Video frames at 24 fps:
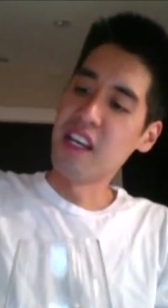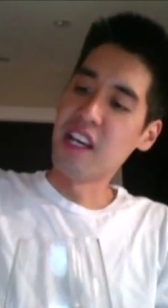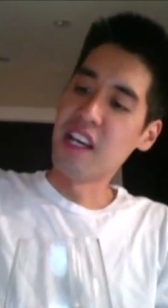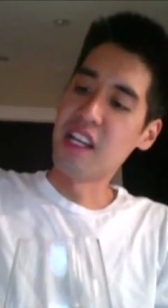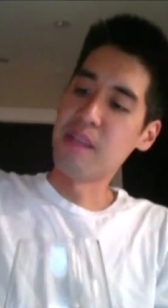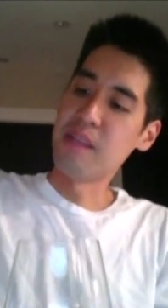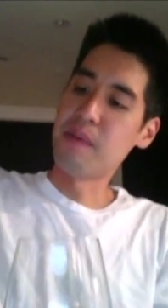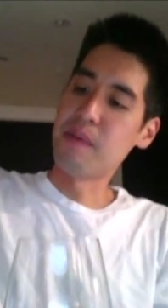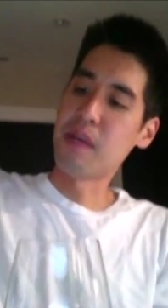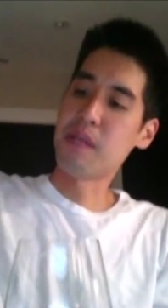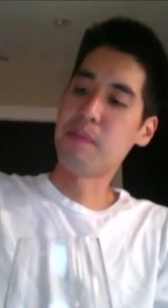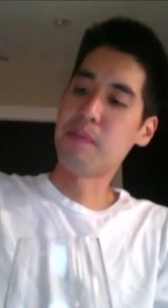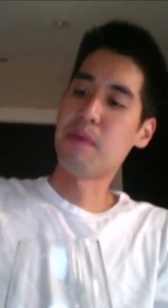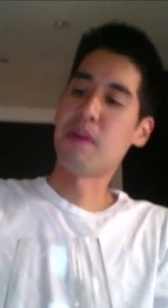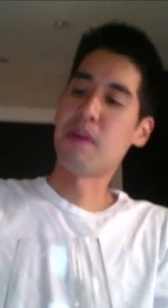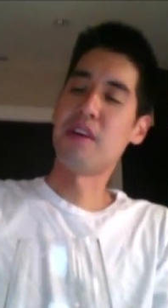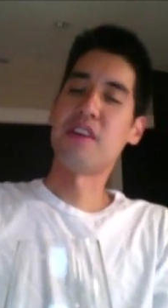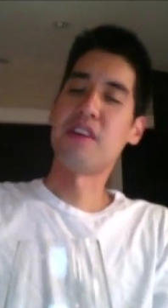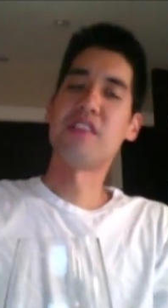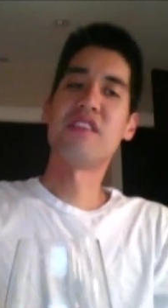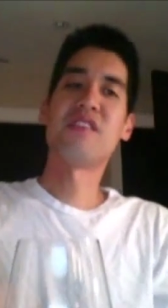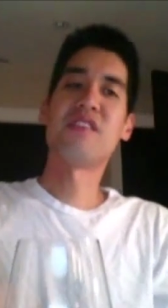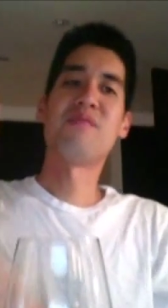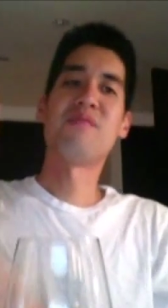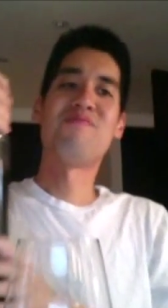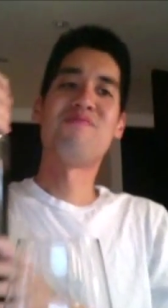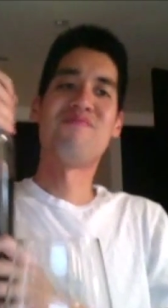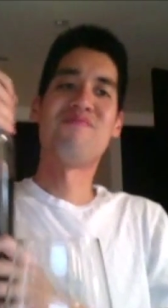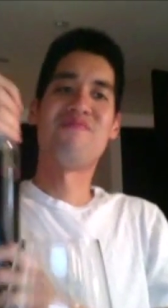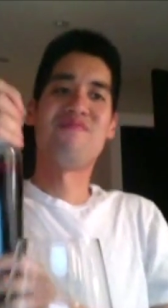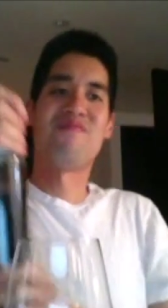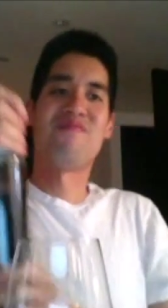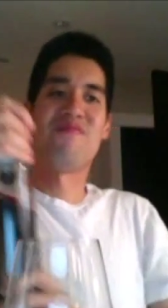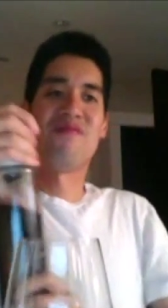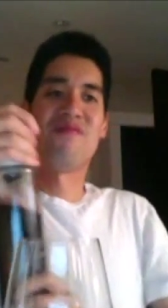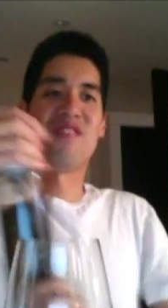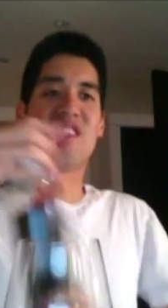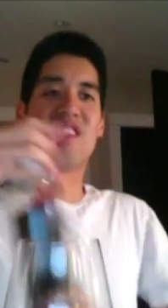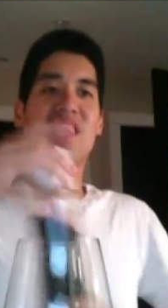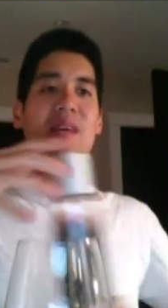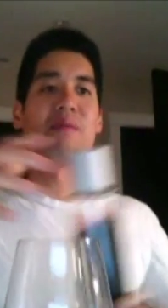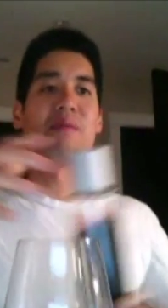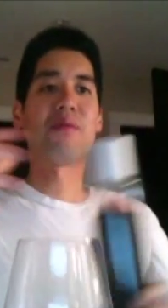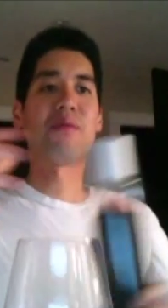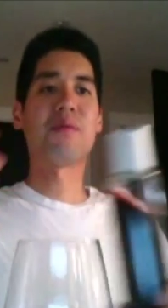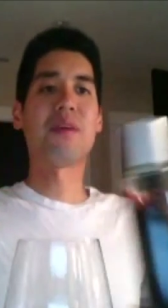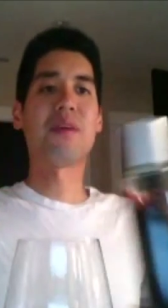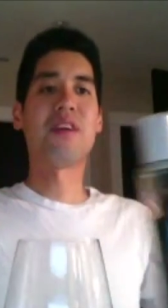And the best part is,
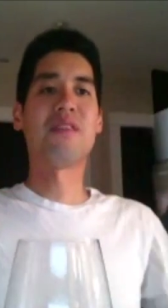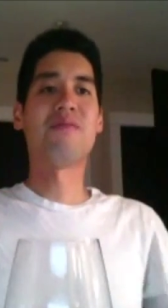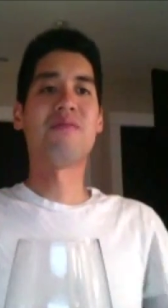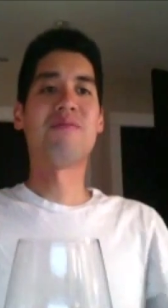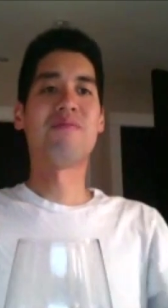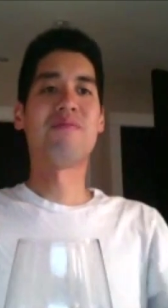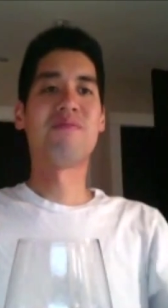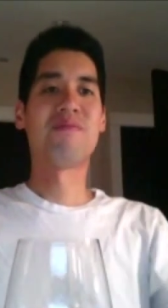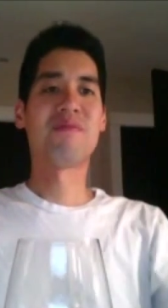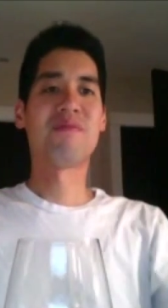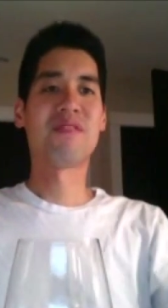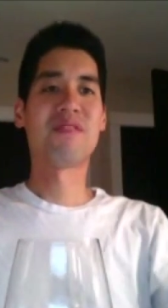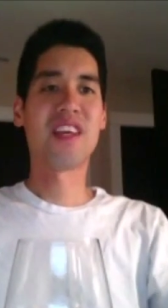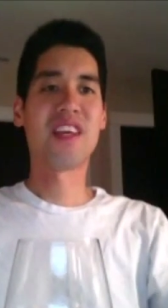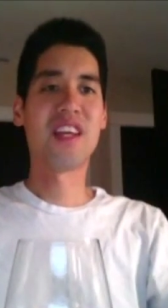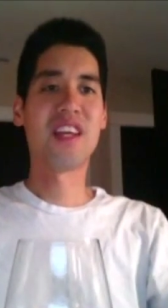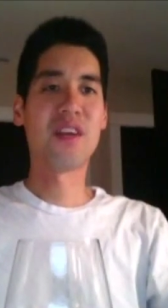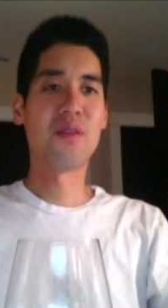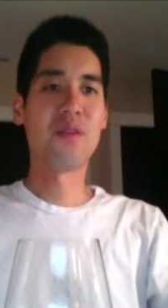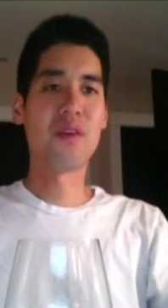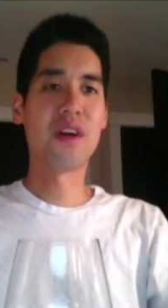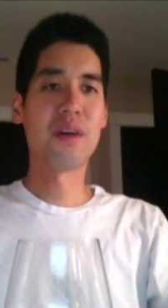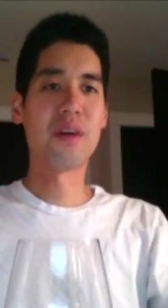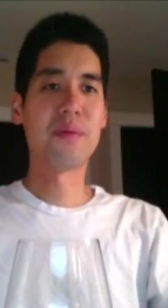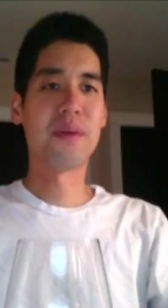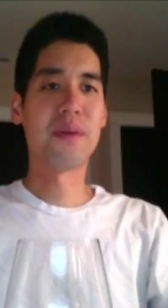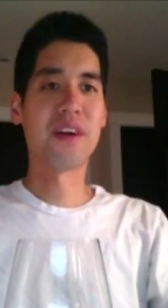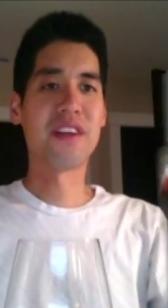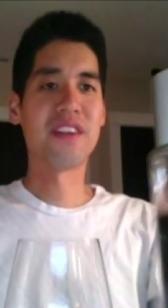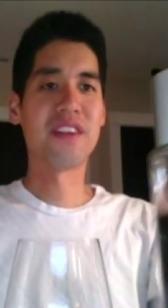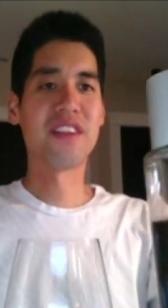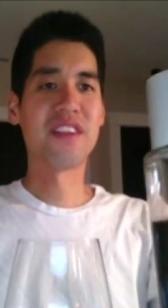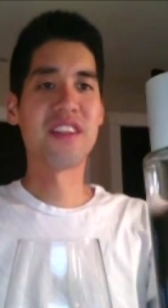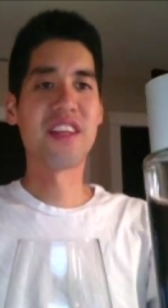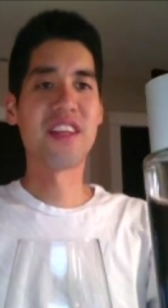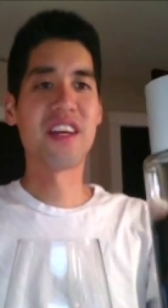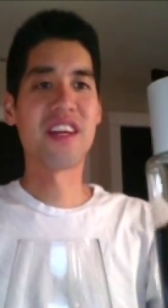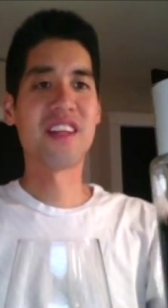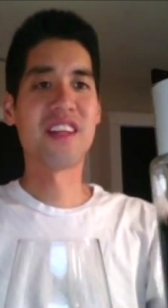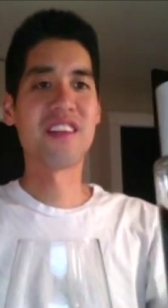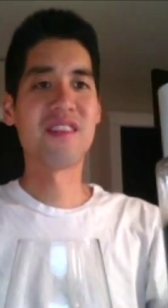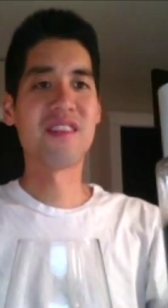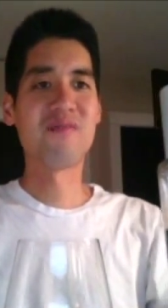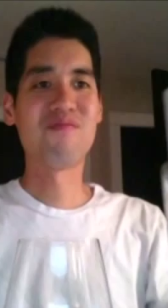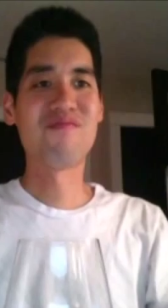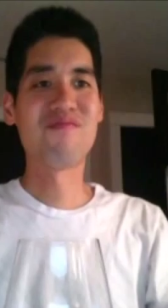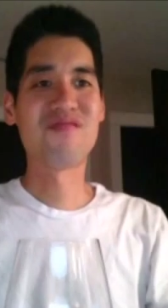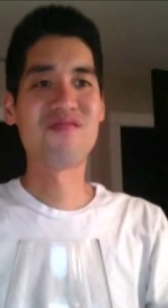keeps well in a water bottle in the end.